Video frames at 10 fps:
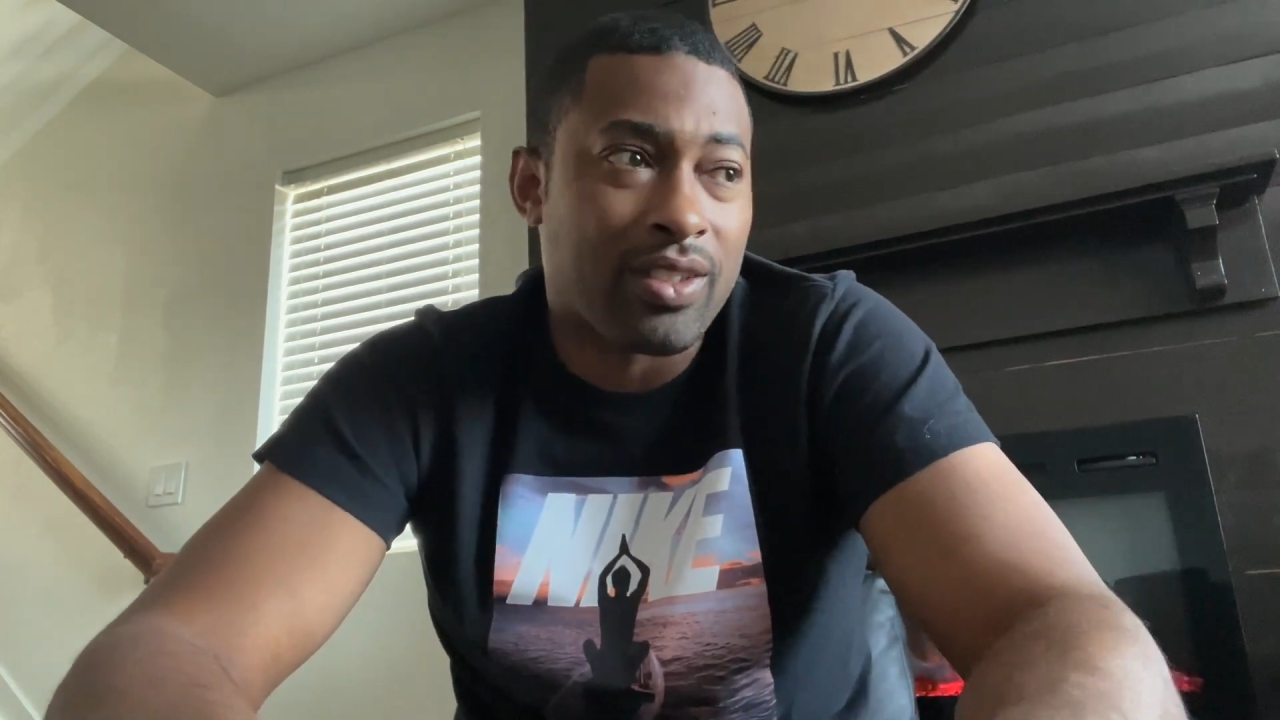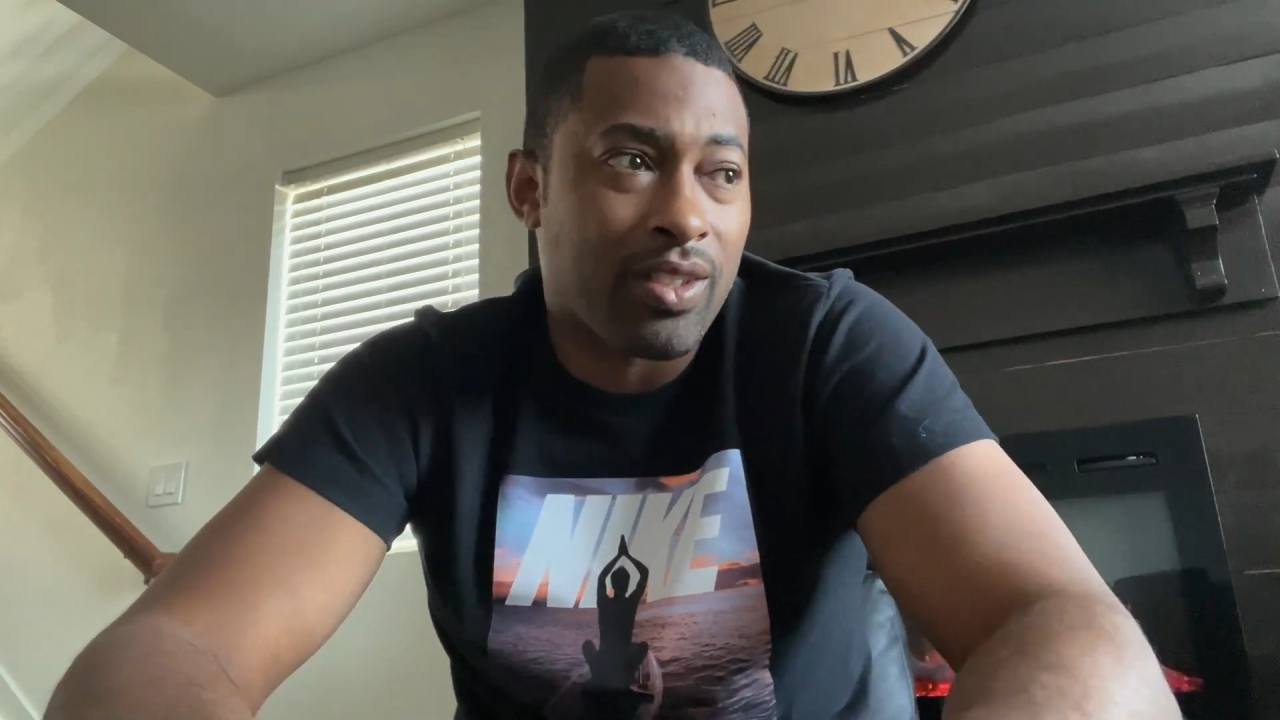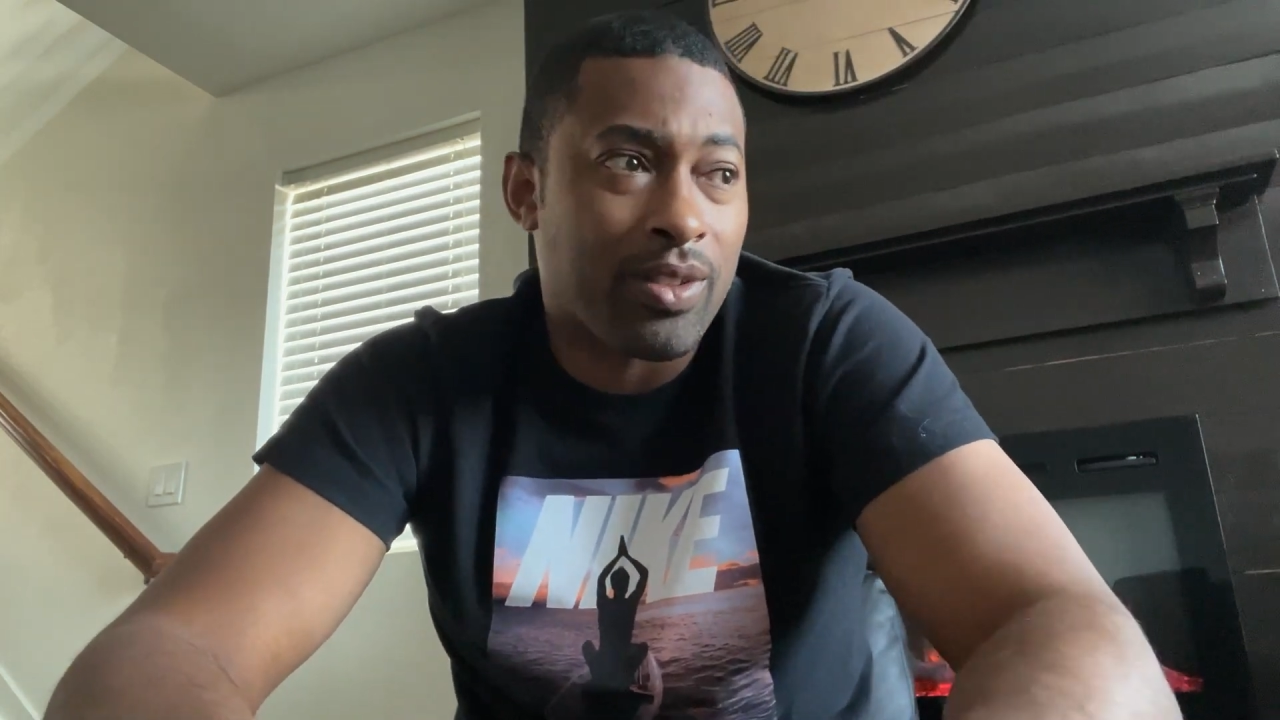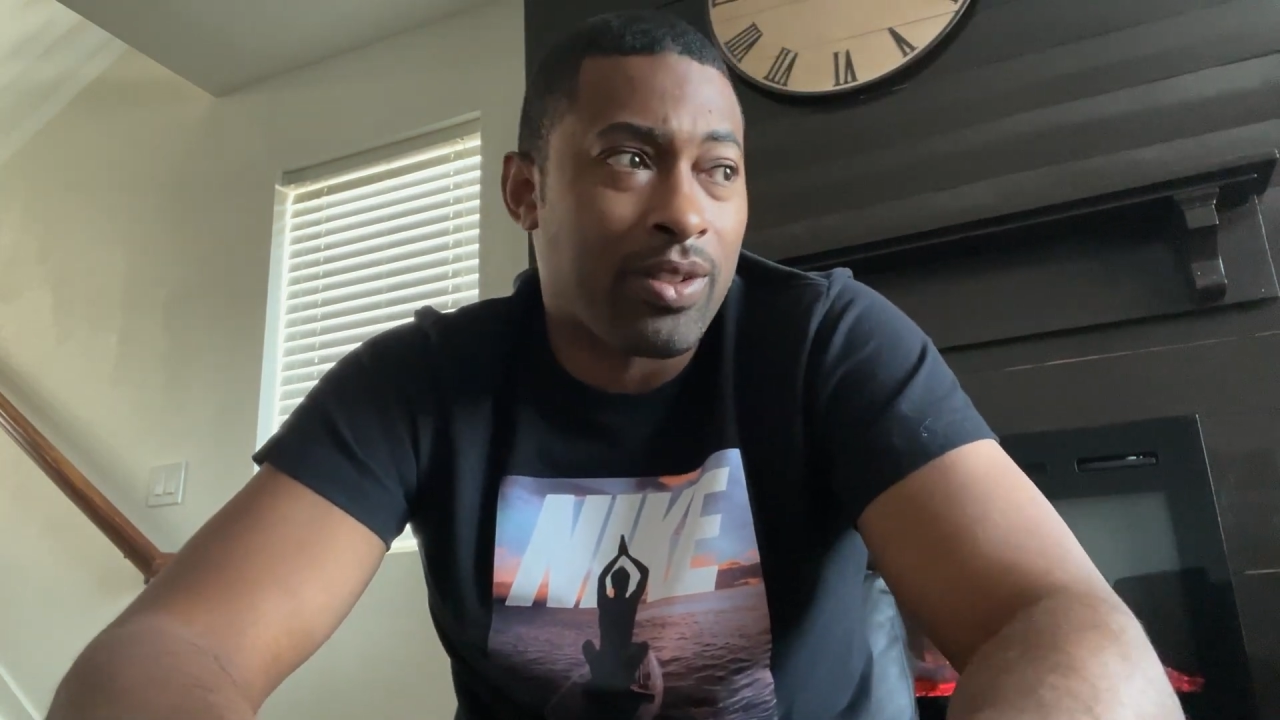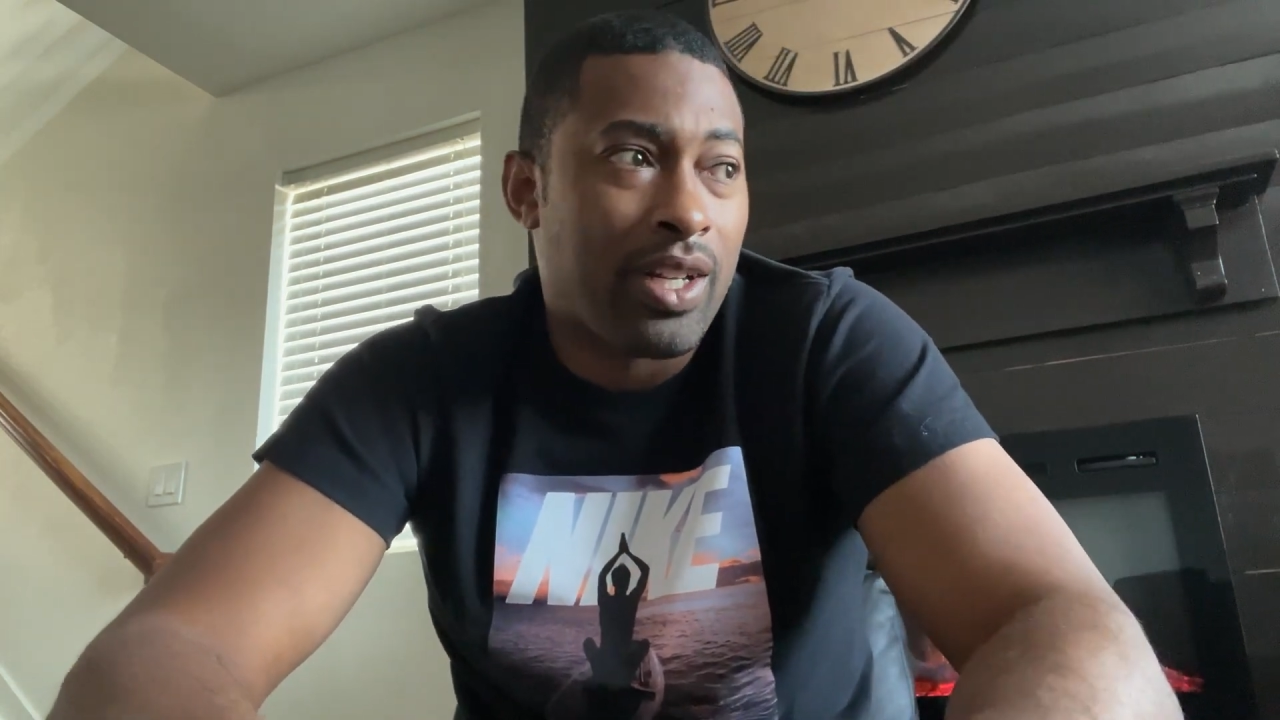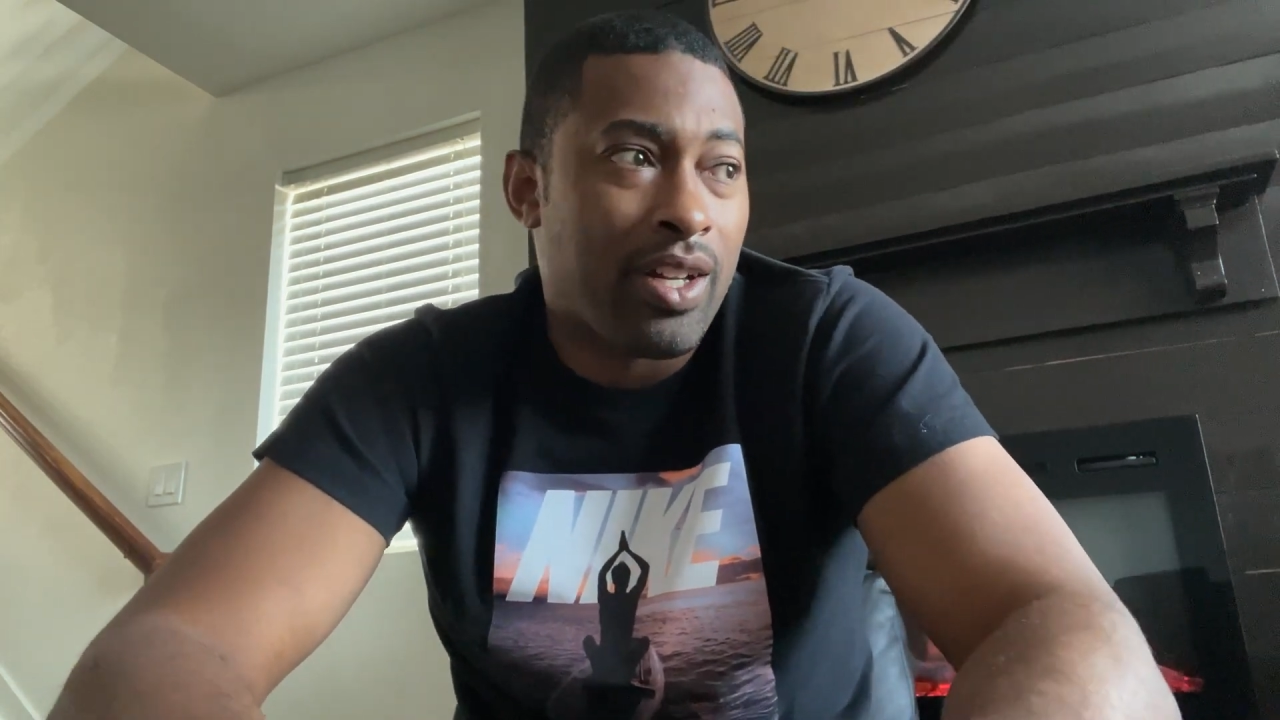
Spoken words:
so